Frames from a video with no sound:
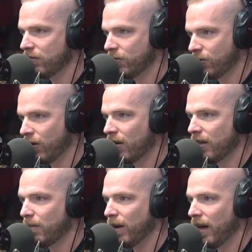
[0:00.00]

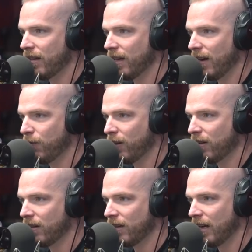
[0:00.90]
strongly about, that I
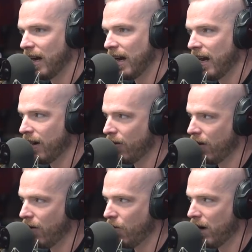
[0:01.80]
felt that I had
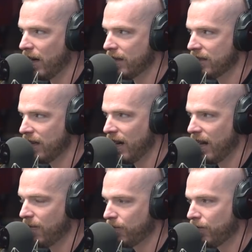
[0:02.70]
a way to say
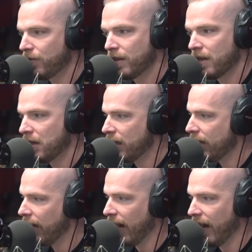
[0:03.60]
it.
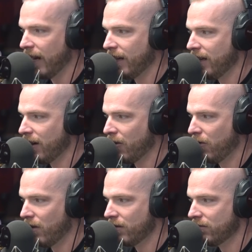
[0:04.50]
And,
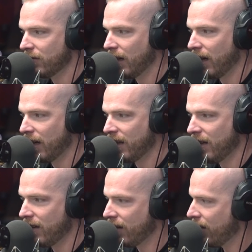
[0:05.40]
I
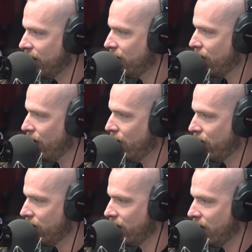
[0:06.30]
think we're
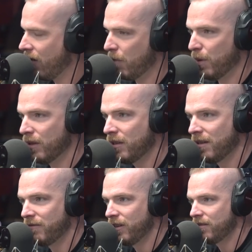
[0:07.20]
over, a
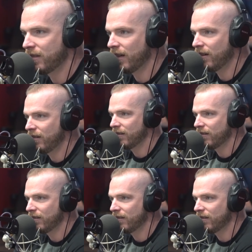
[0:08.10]
billion views later